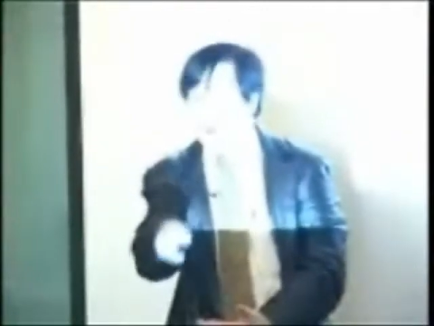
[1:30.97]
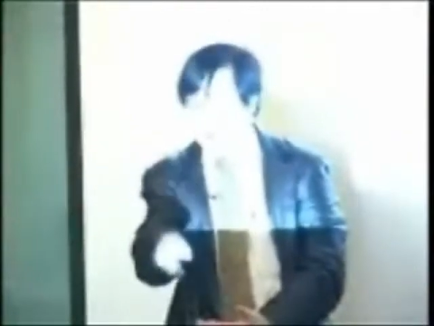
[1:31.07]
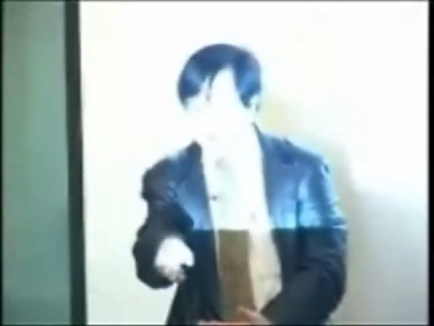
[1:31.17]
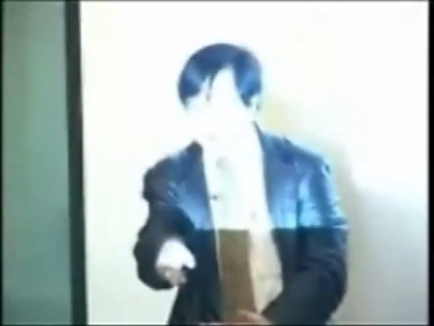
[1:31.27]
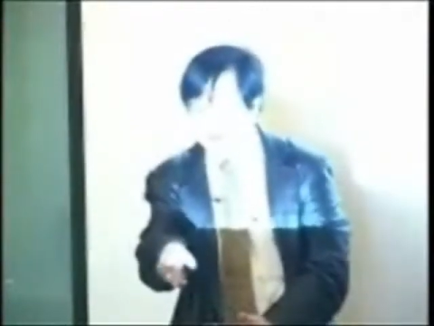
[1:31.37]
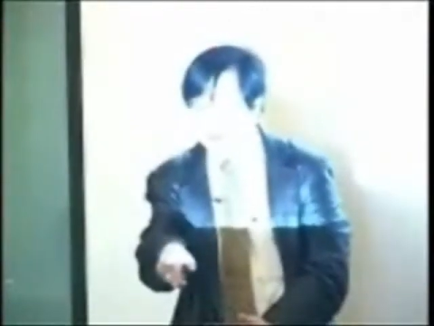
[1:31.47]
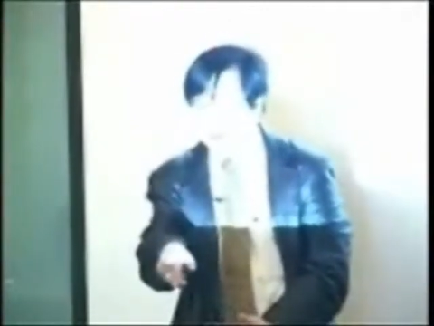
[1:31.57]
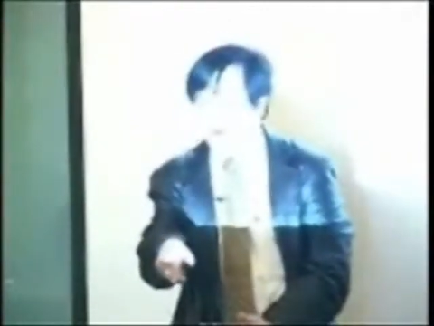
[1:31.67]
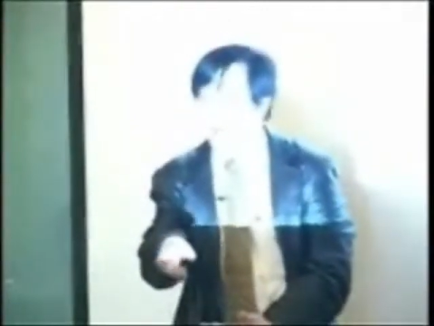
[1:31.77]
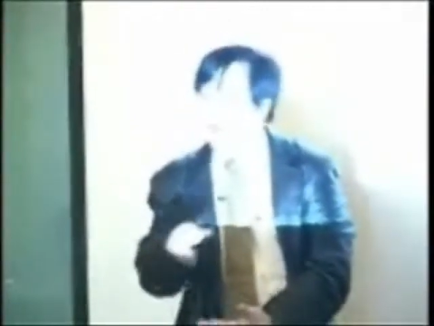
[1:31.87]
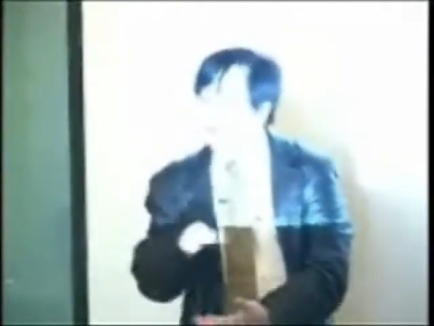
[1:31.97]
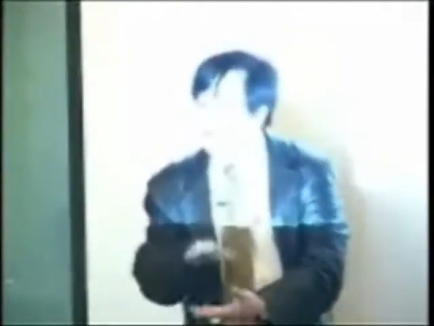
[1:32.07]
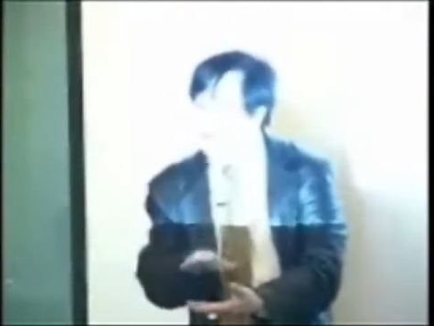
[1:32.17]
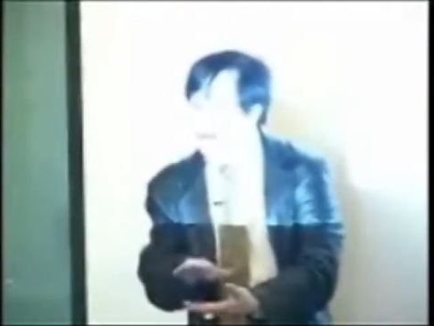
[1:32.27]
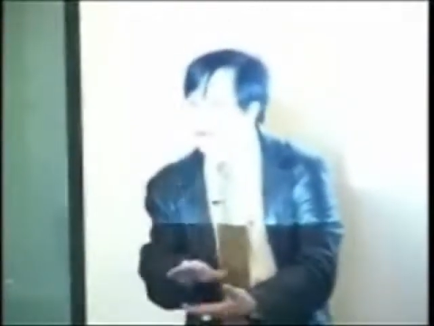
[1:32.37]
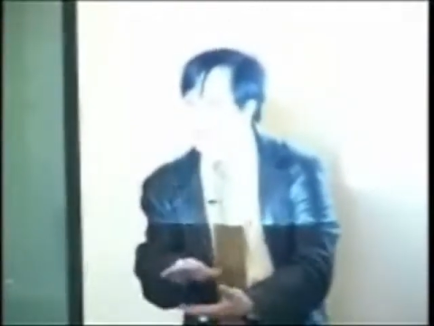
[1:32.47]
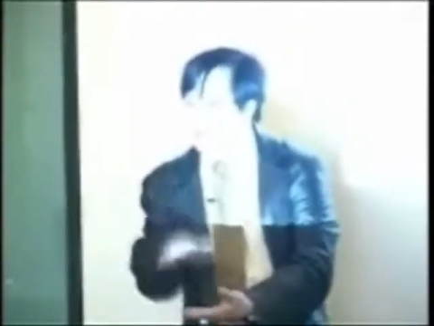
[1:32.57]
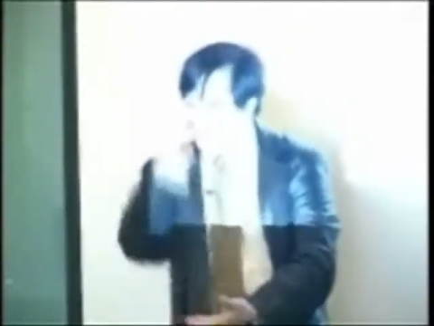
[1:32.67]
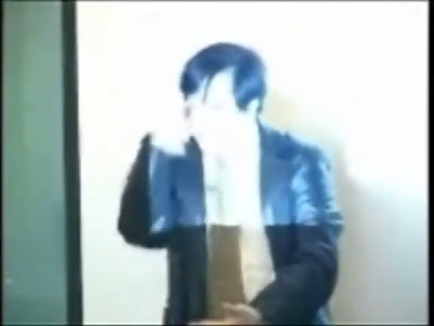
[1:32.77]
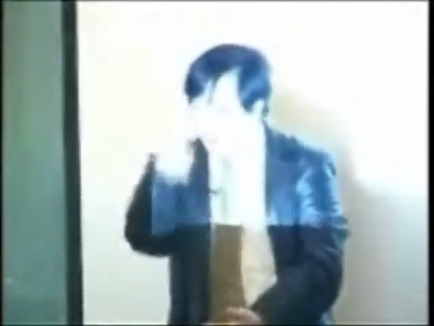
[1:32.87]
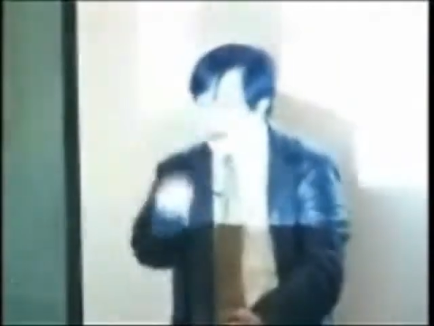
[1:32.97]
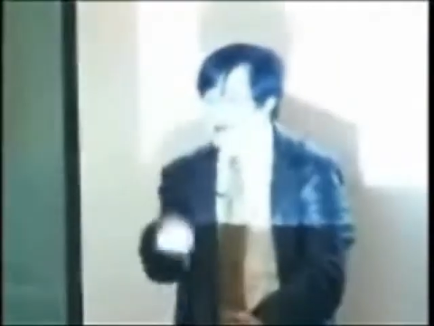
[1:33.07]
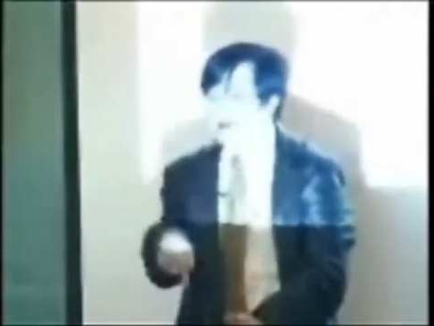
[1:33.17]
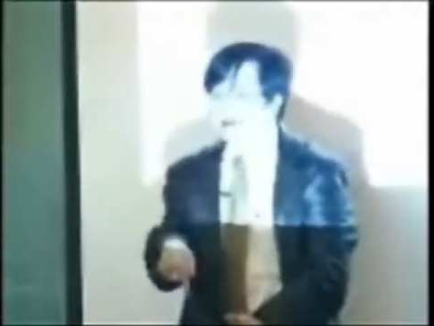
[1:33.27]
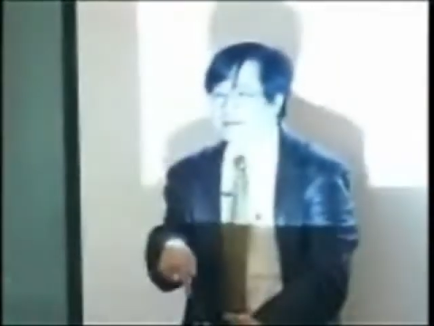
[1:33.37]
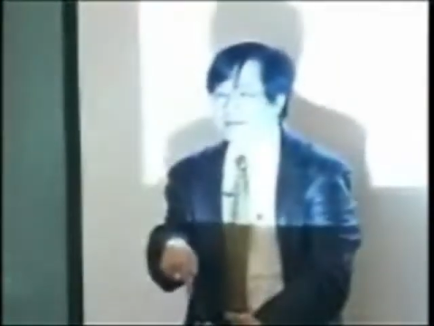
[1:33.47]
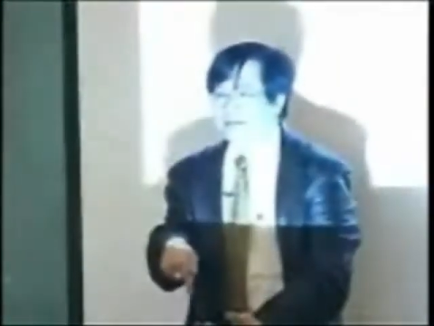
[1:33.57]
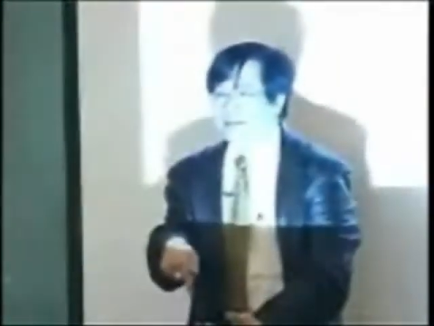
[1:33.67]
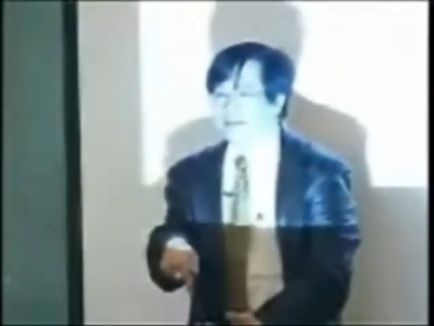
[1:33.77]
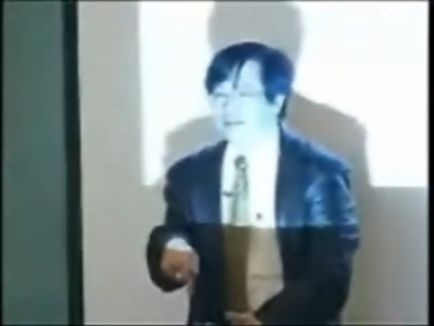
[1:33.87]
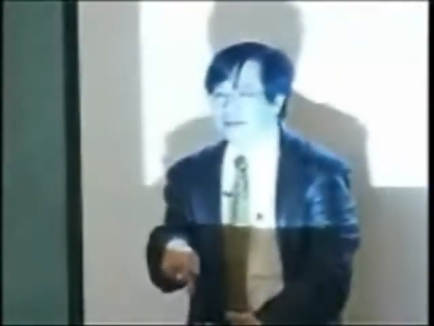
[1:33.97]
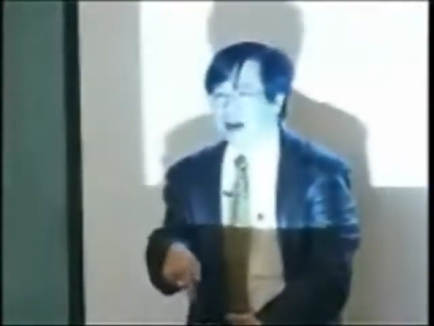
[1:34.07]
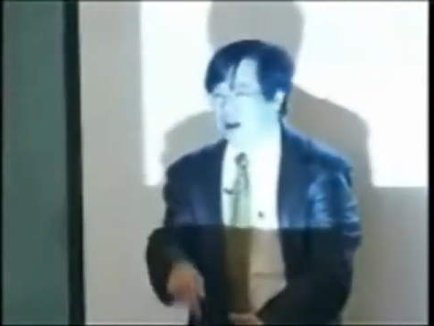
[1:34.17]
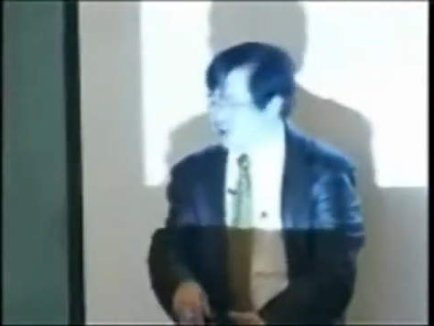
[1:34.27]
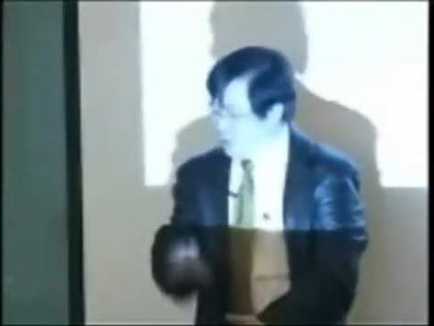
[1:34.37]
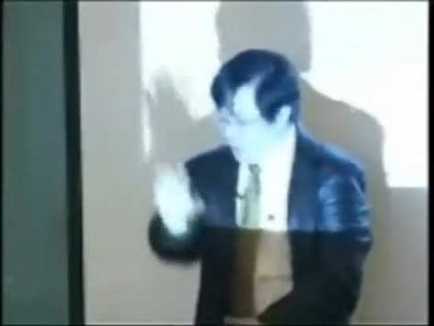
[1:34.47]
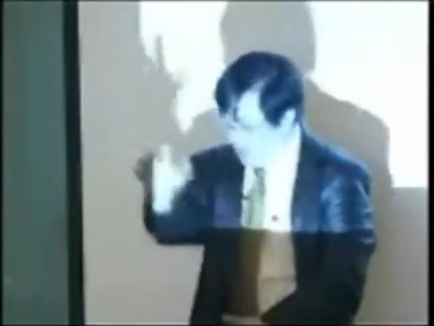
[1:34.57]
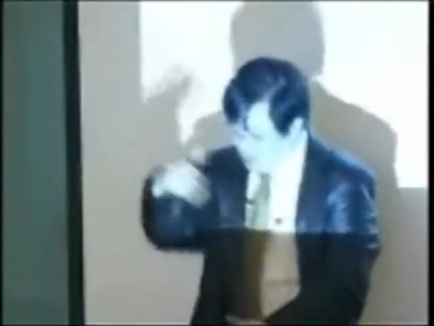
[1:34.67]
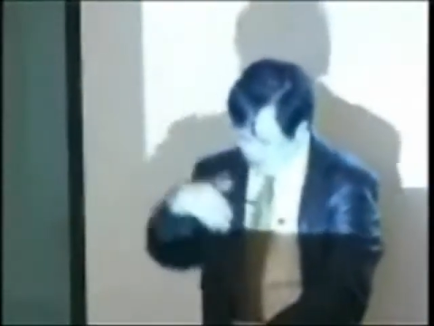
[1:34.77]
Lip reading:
[unreadable: no face in view]